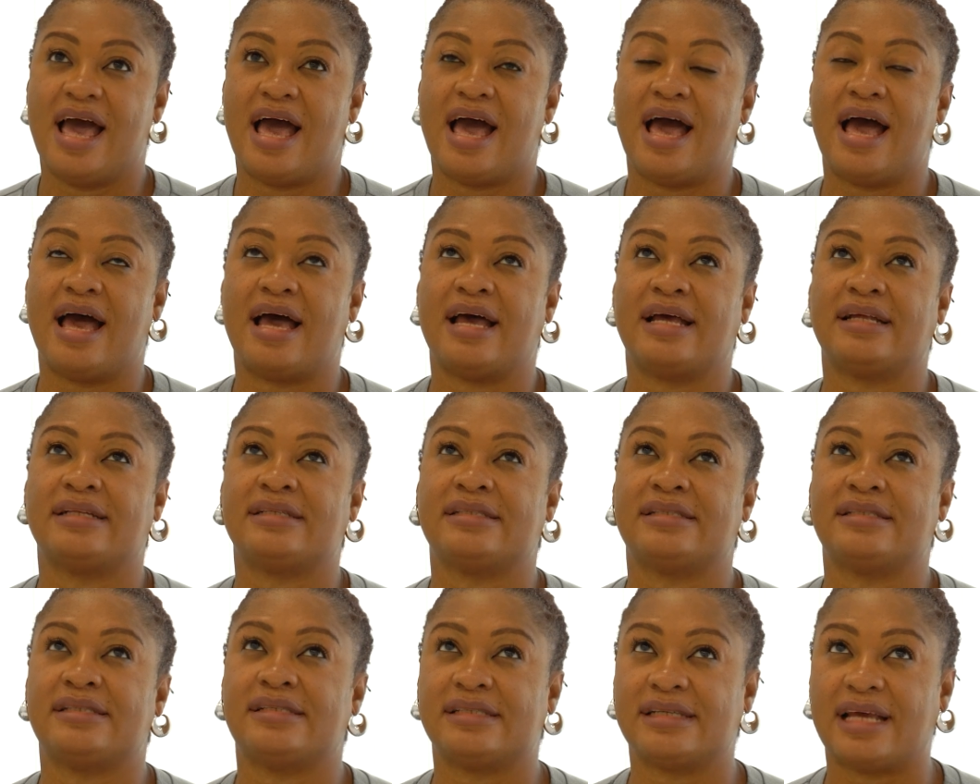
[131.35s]

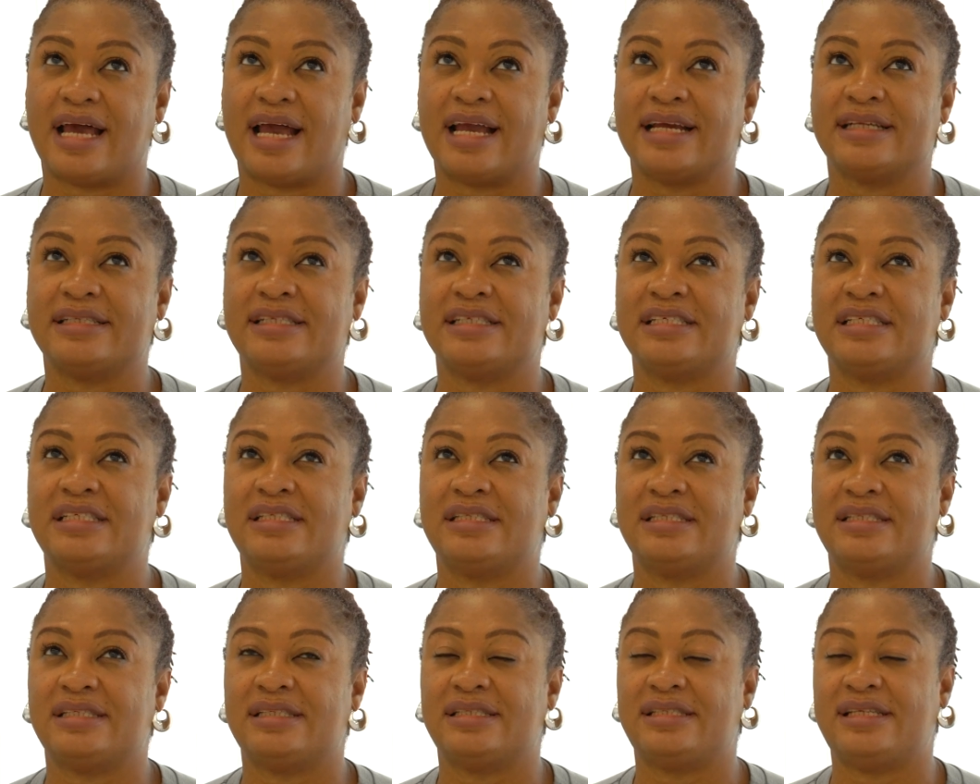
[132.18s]
And I did
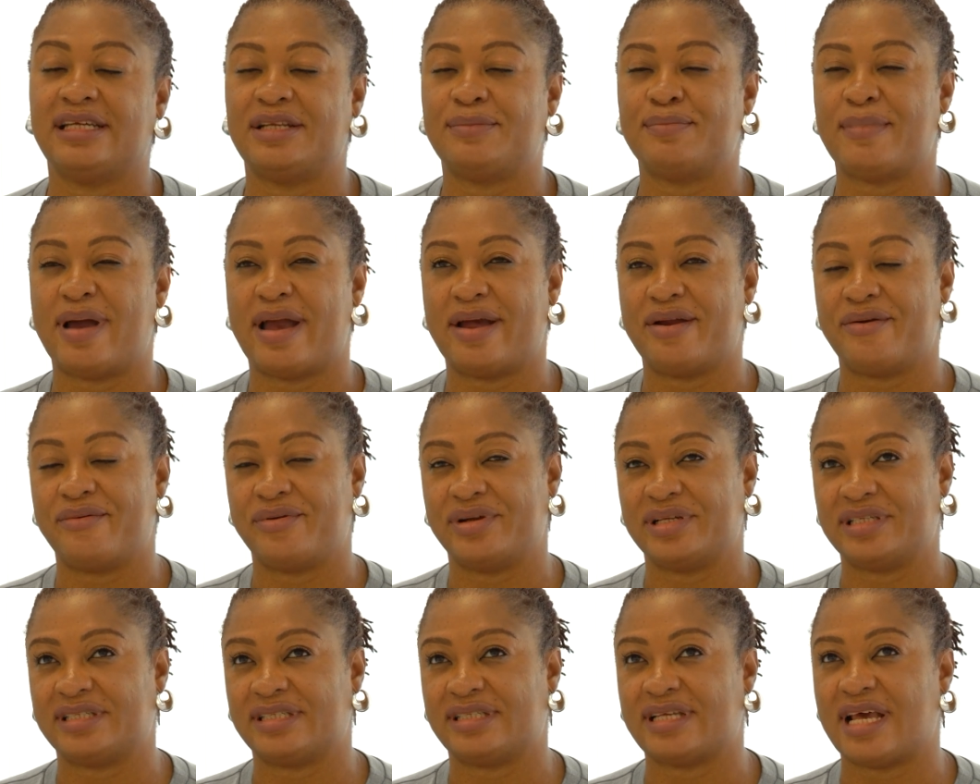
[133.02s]
did my
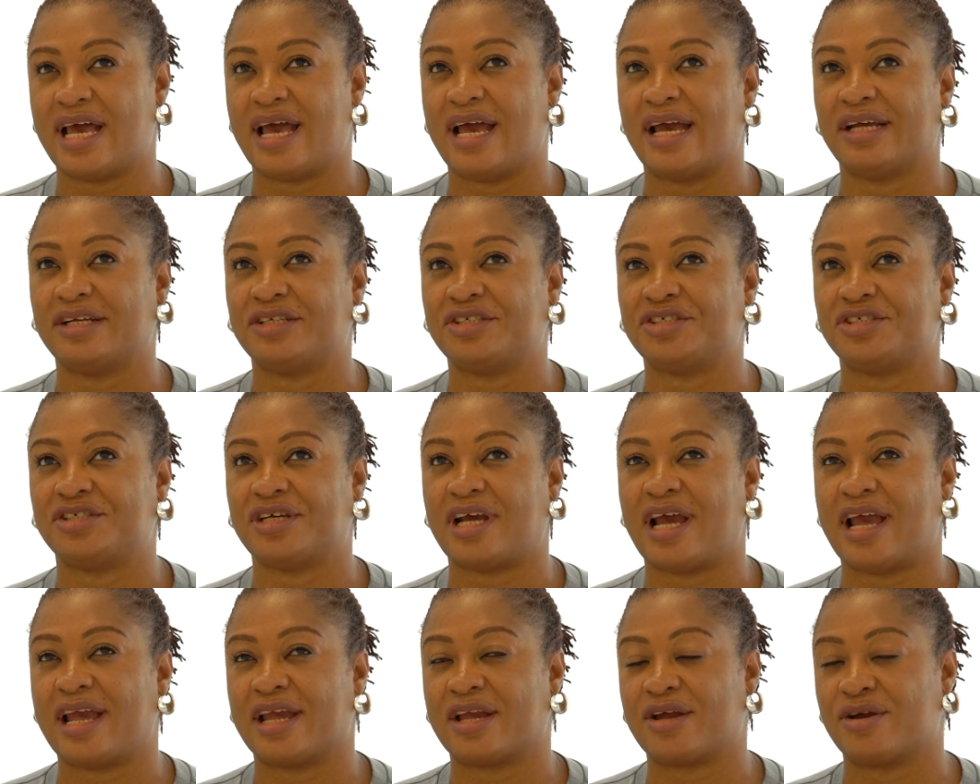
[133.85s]
research.
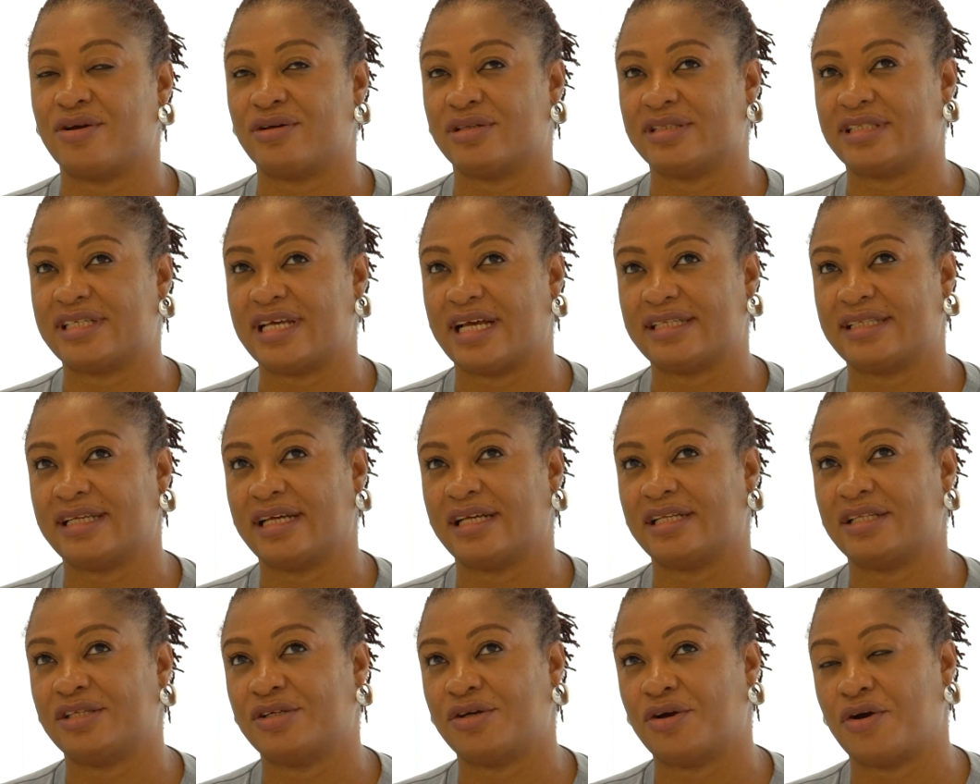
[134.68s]
I
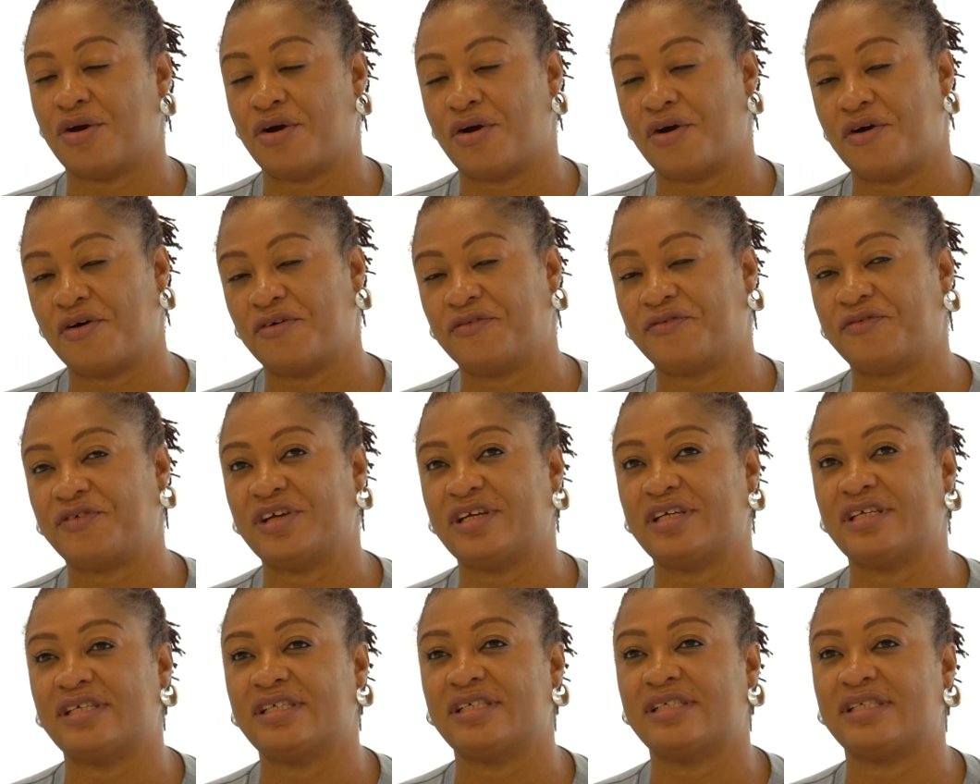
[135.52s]
contacted your
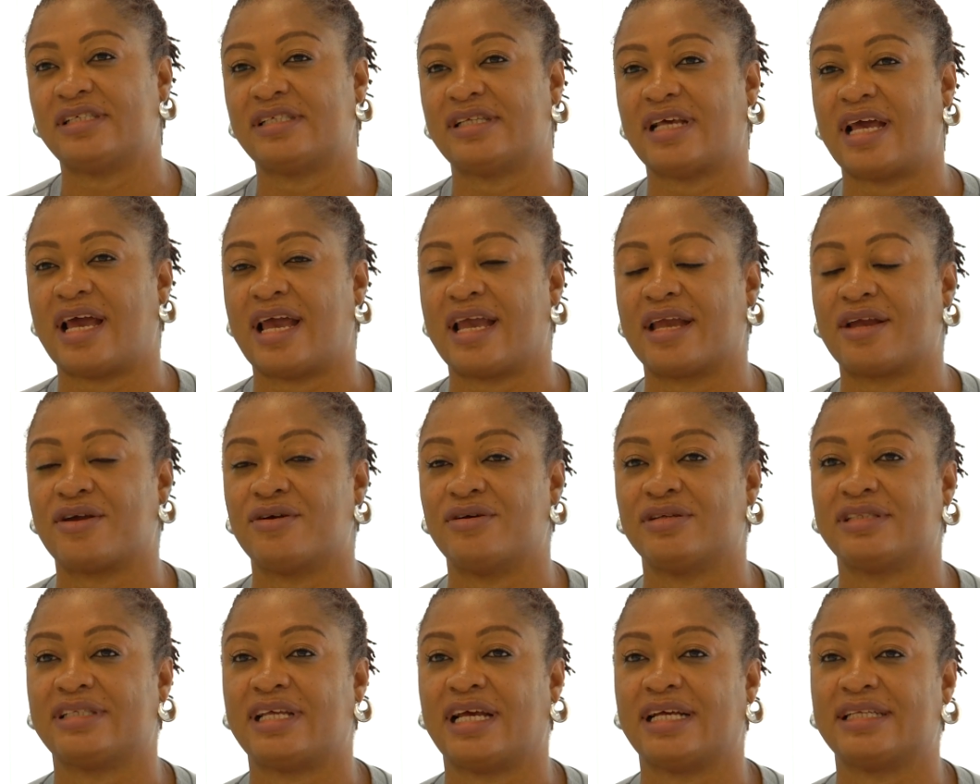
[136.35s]
office. I
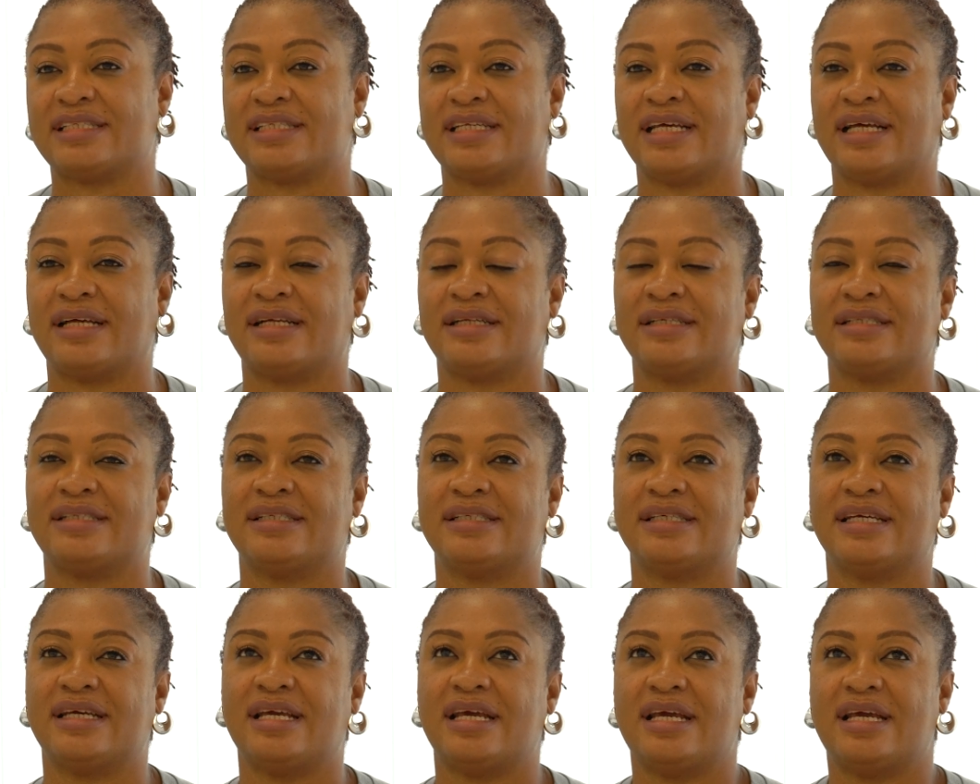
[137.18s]
contacted
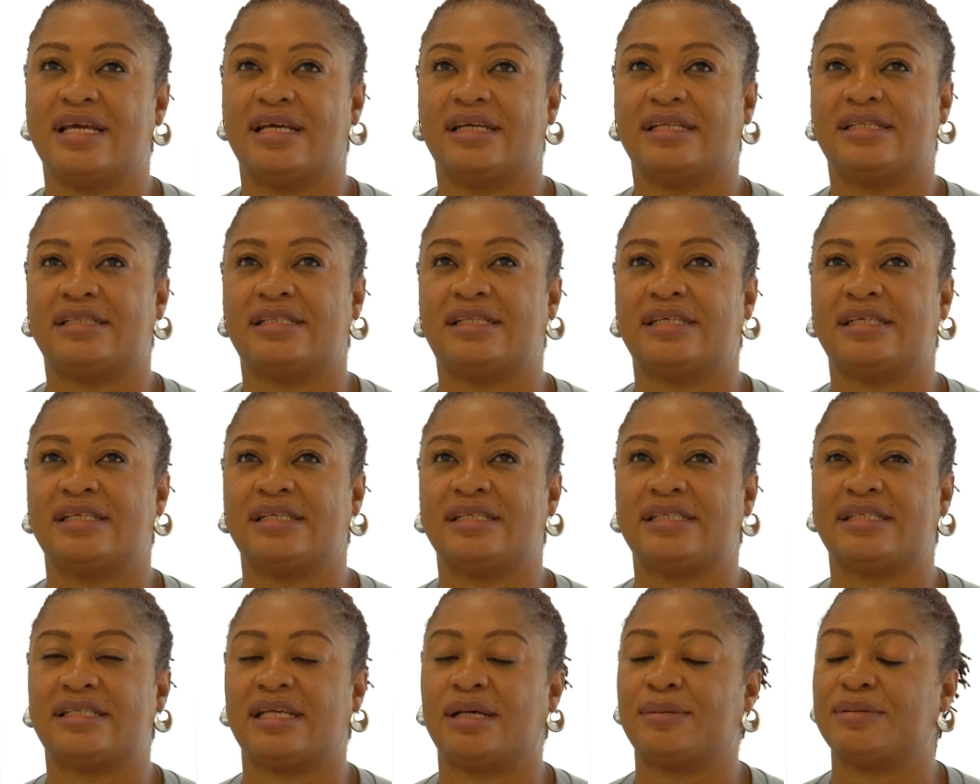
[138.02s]
the
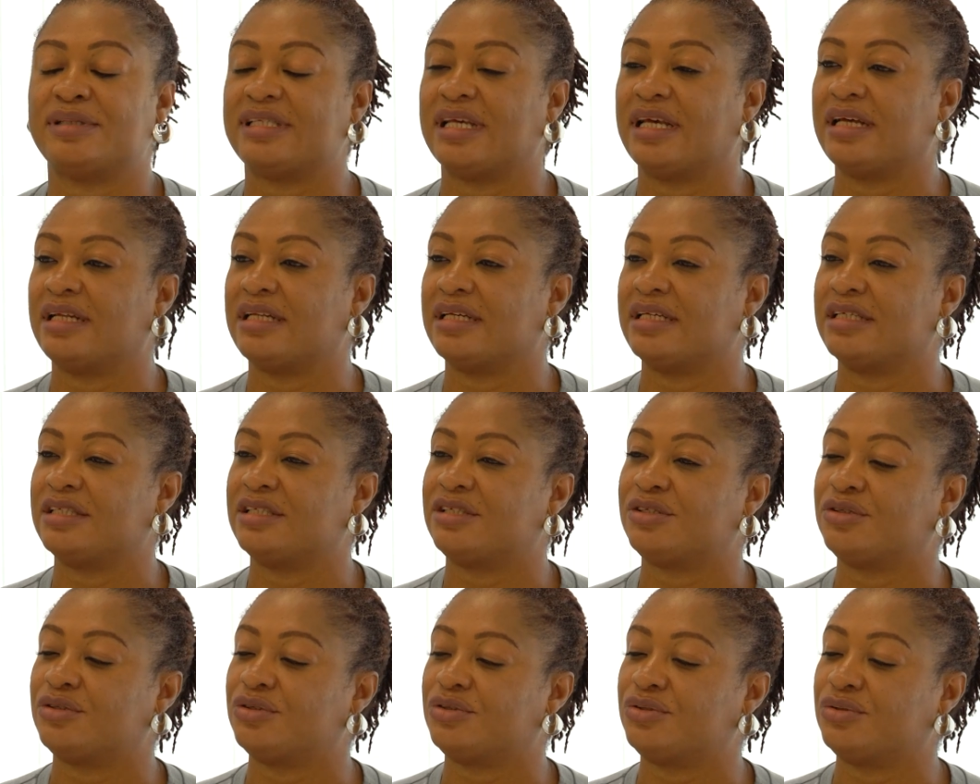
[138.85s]
Stem Cell
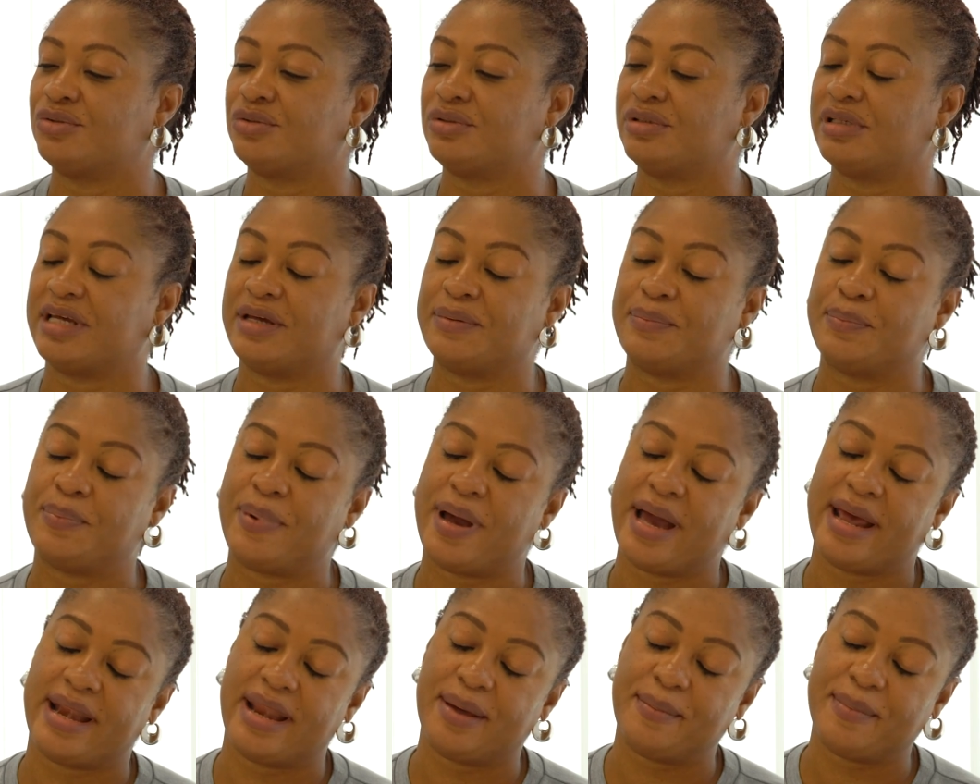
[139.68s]
Institute in
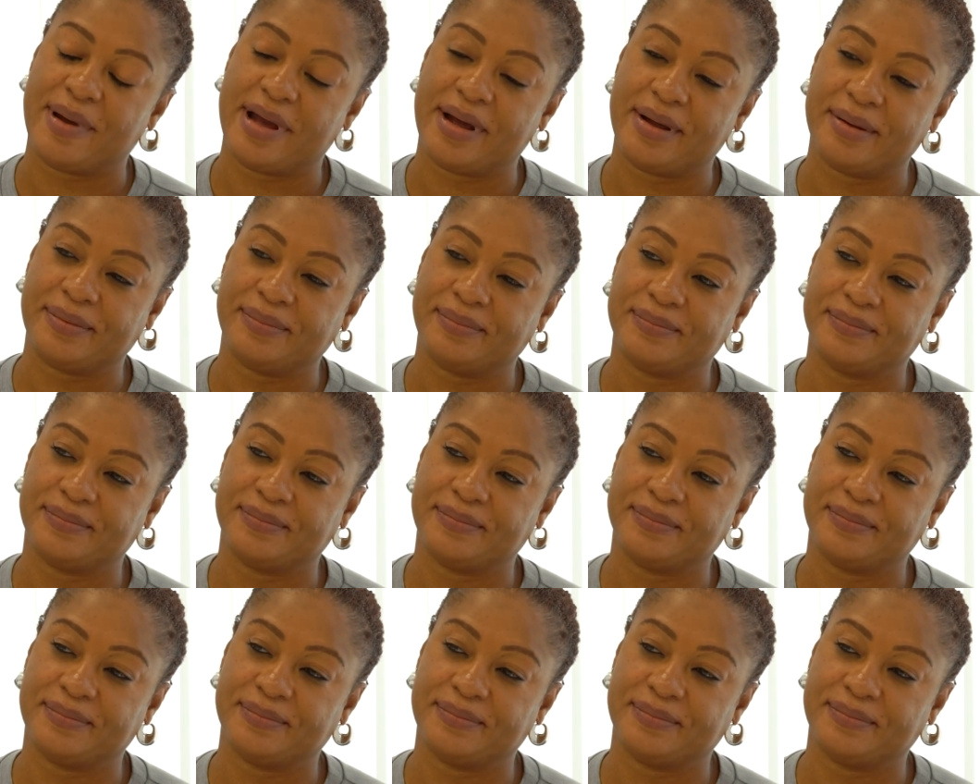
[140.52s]
Panama